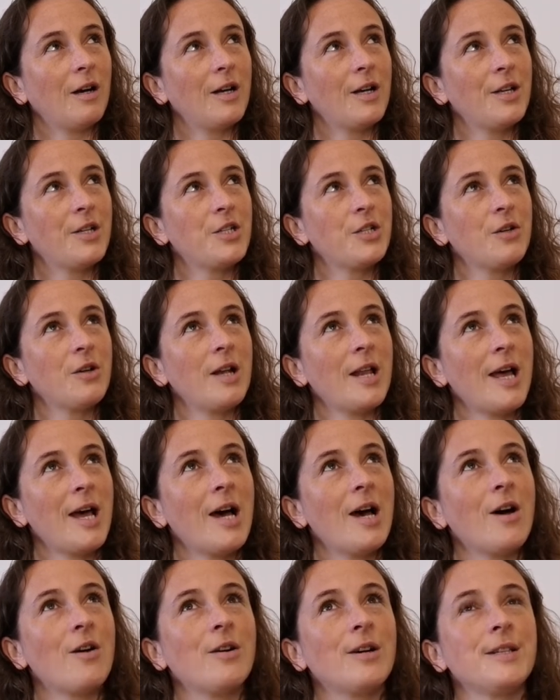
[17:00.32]
to
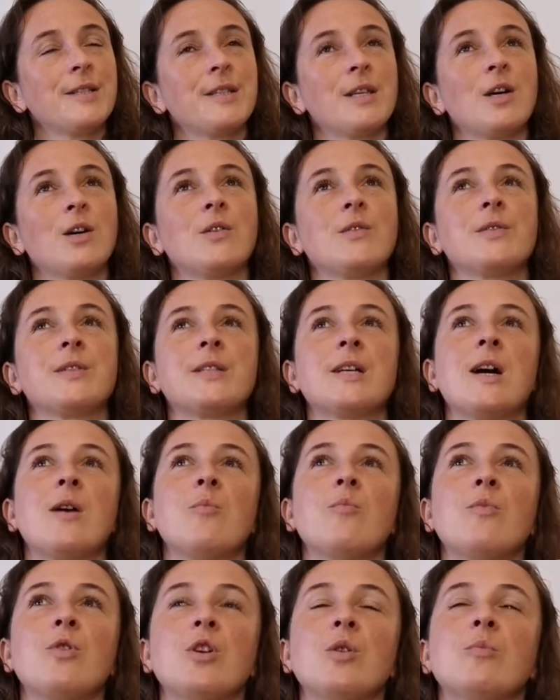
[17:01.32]
allow ourselves that
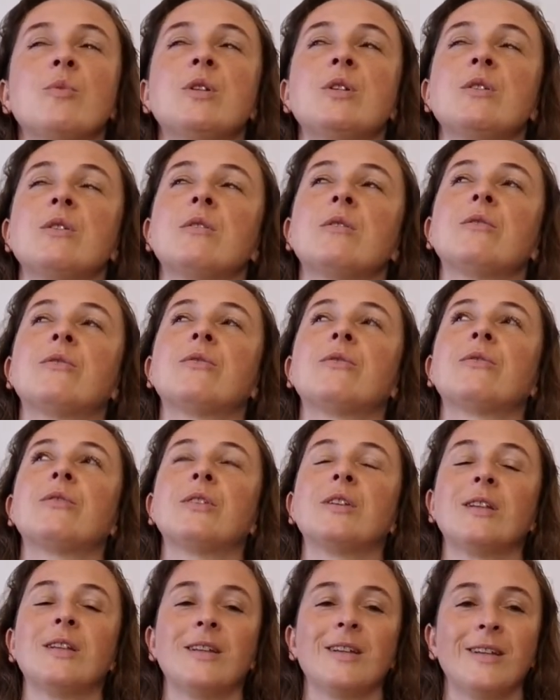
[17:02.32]
moment of,
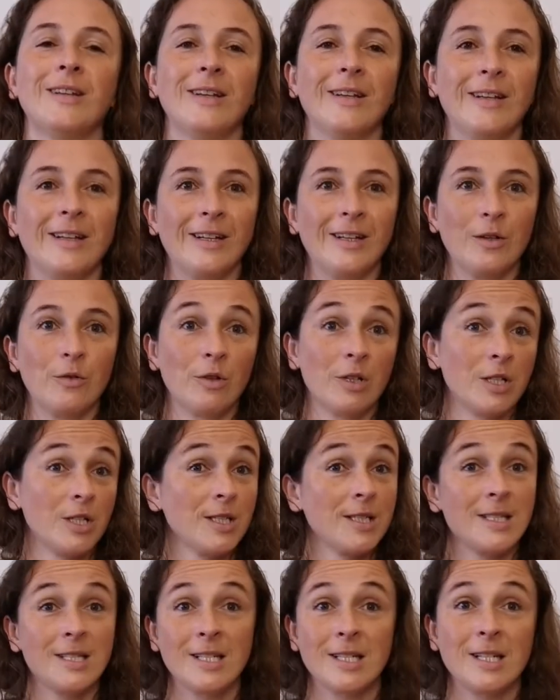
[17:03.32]
I
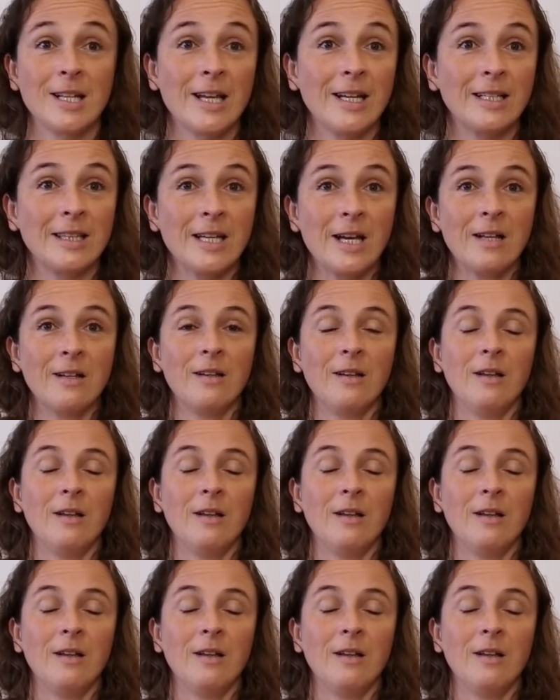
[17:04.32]
just did like that,